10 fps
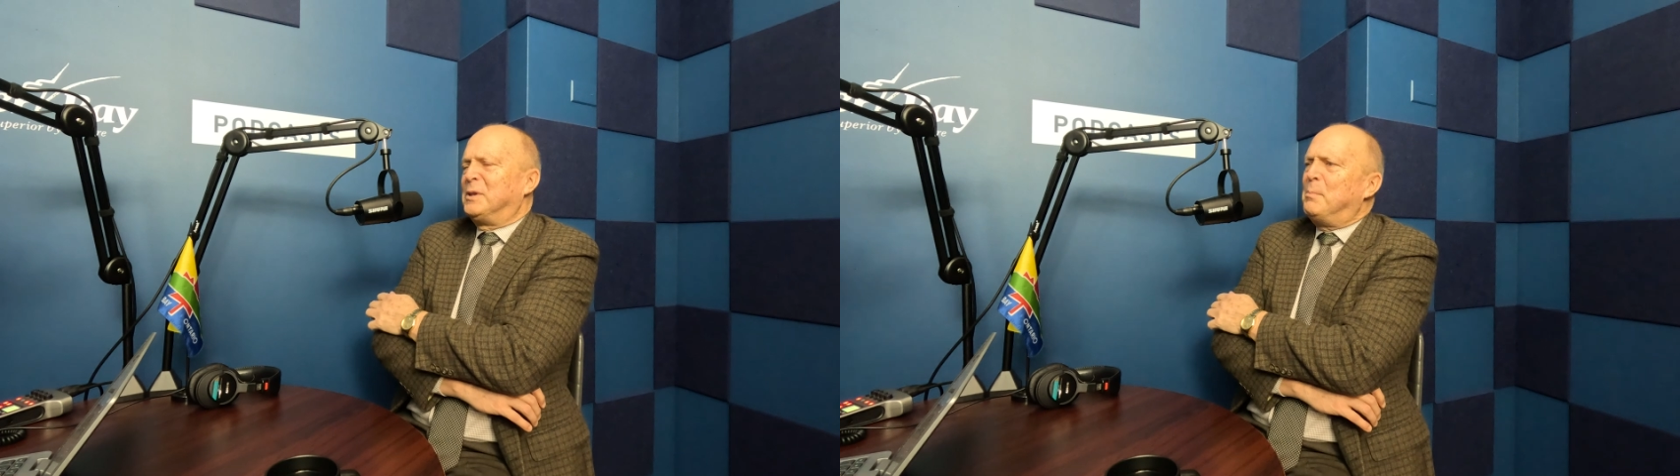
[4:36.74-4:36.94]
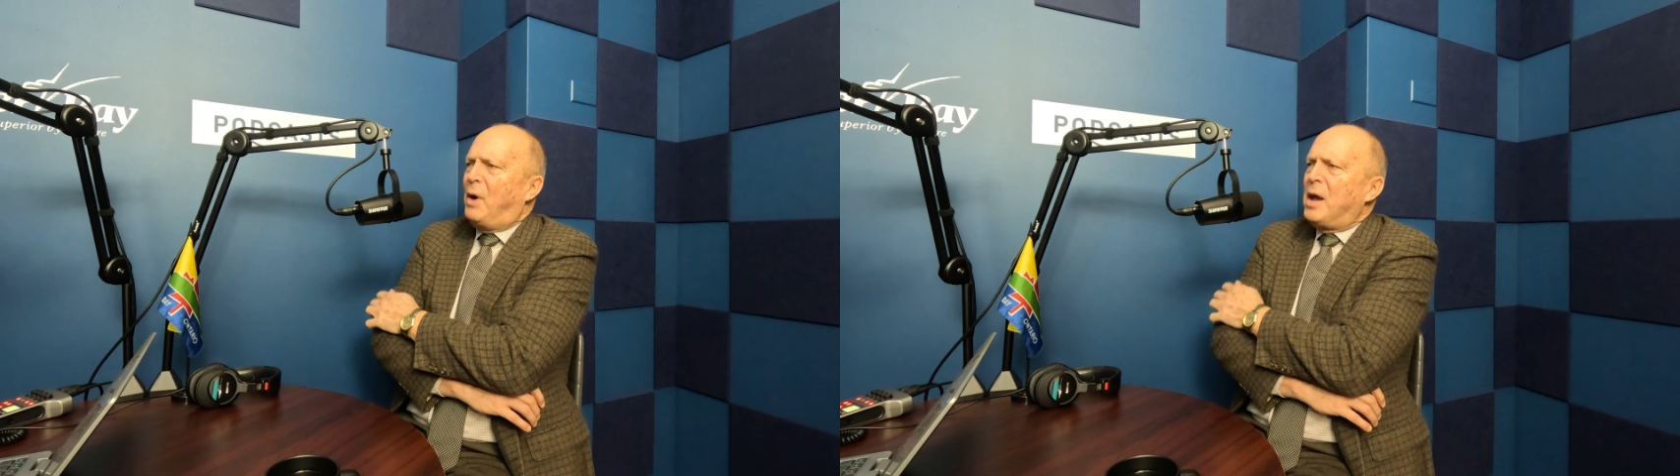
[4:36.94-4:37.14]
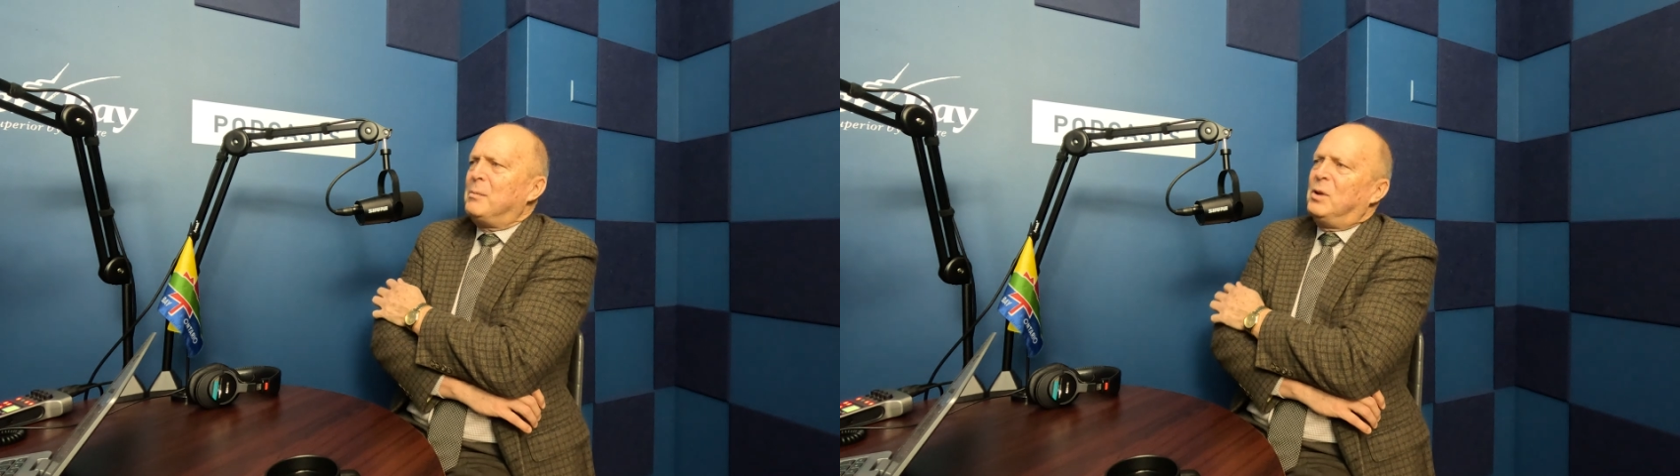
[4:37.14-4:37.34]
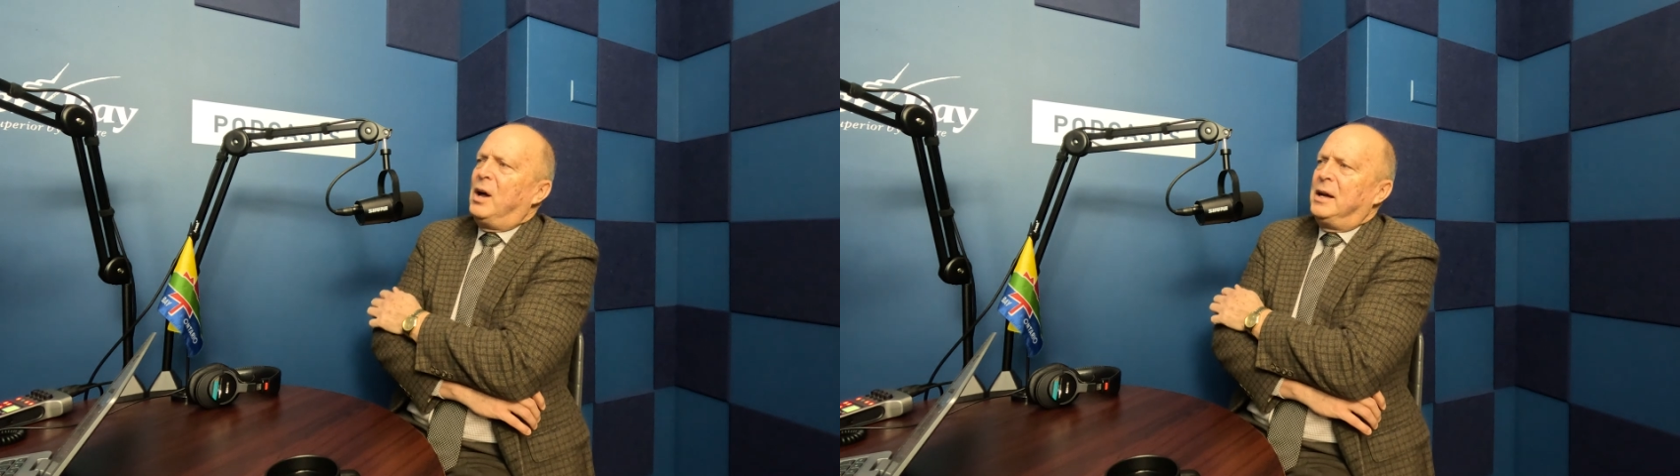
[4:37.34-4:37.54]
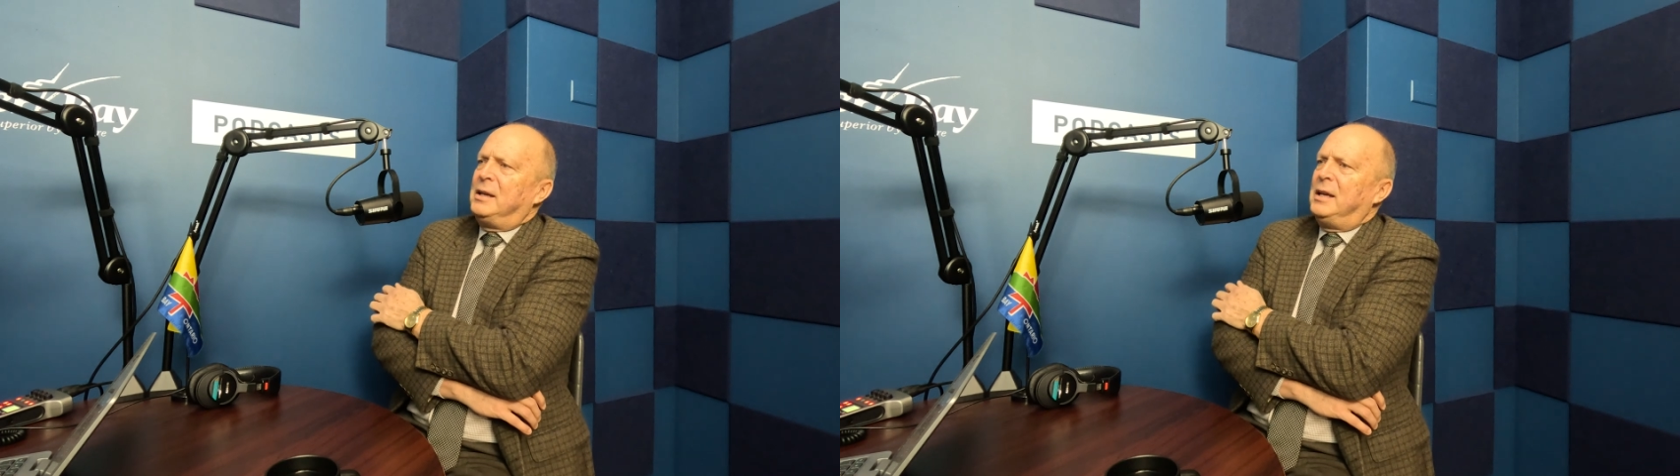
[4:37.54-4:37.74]
the bottom
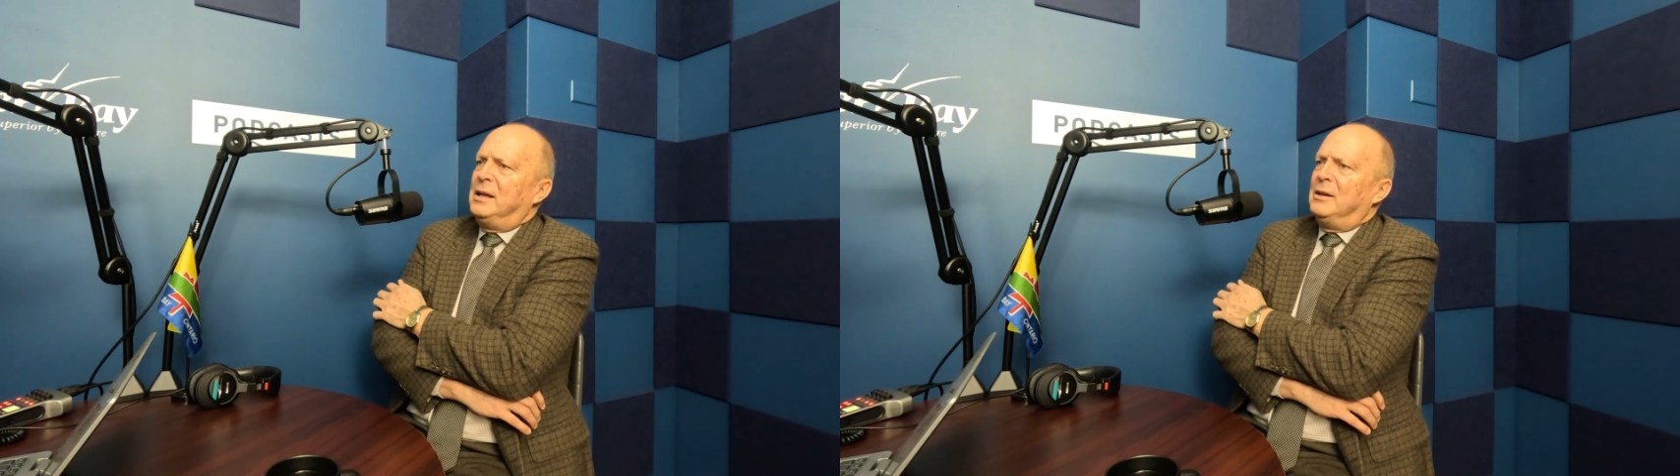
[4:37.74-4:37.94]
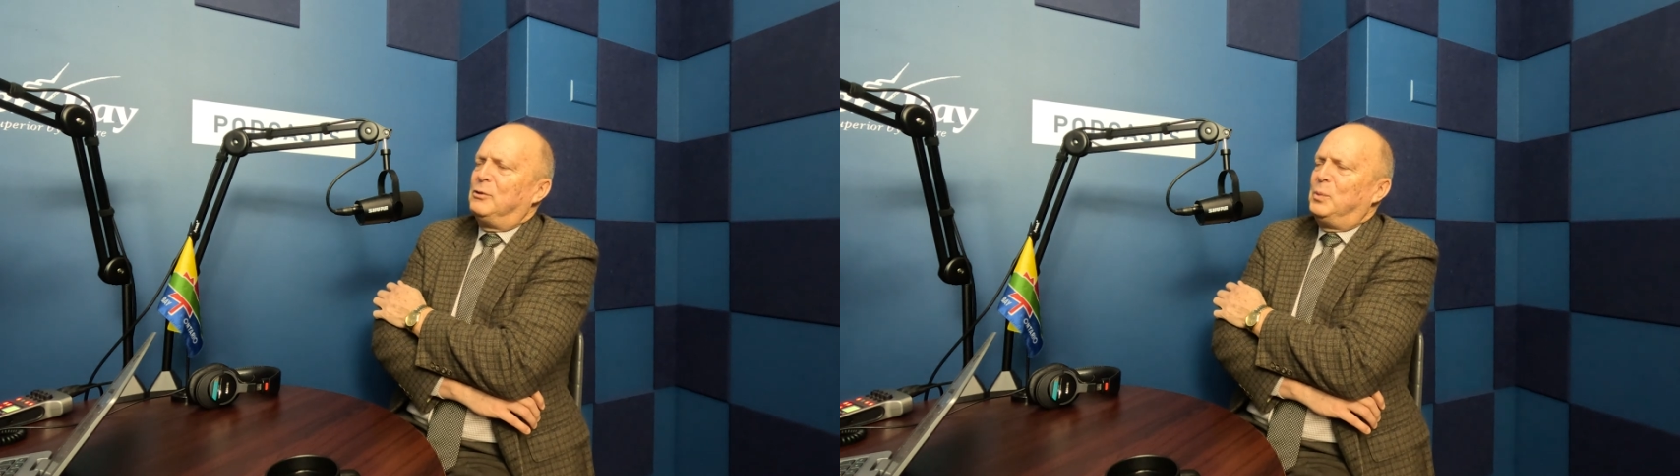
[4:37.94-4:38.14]
line is